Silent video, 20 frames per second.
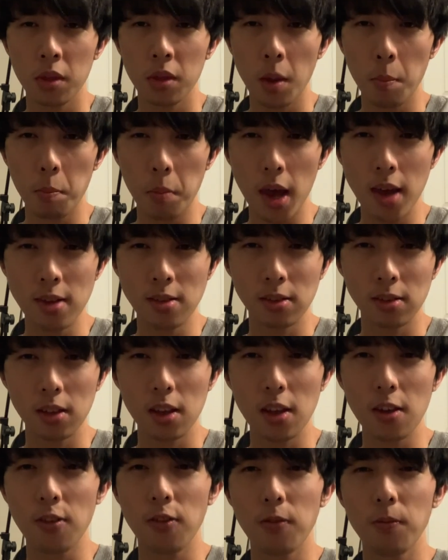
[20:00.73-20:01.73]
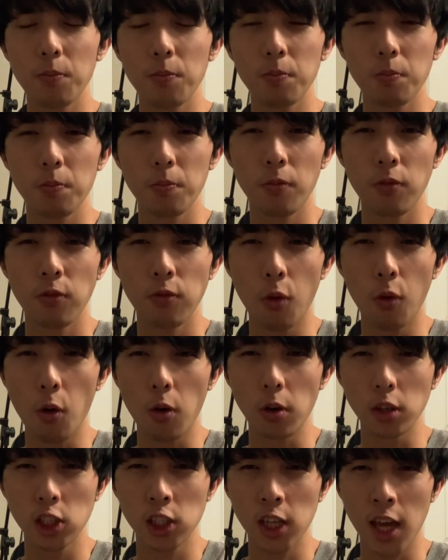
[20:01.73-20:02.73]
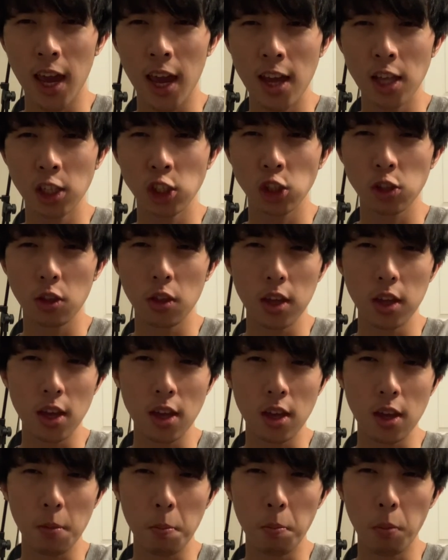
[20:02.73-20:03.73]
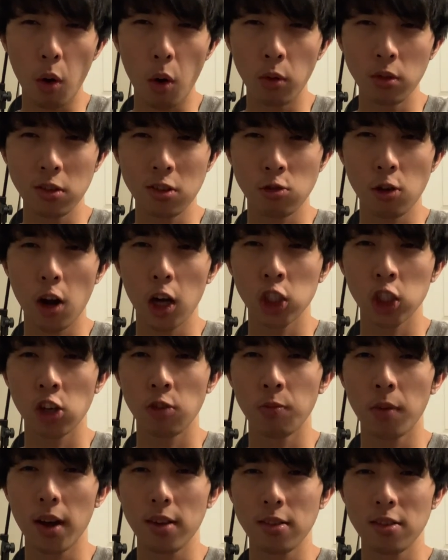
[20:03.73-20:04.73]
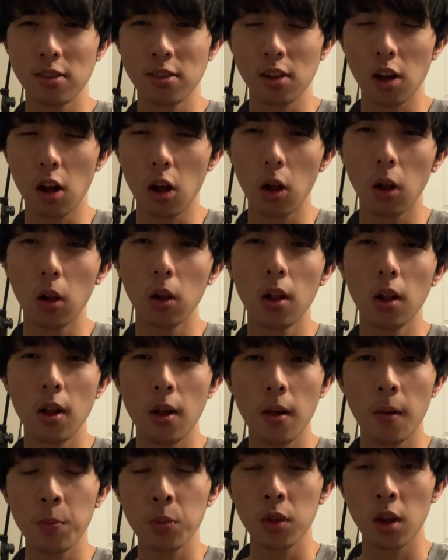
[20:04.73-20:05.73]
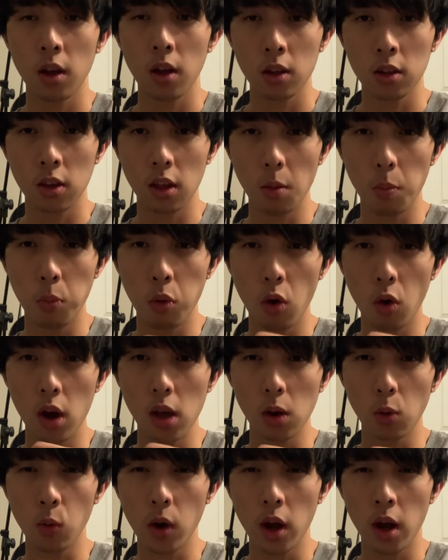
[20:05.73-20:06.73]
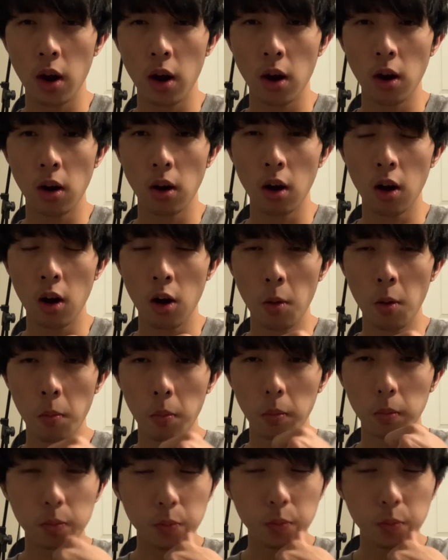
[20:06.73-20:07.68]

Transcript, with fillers: basically for changed the bone structure of my skull to the point where, um,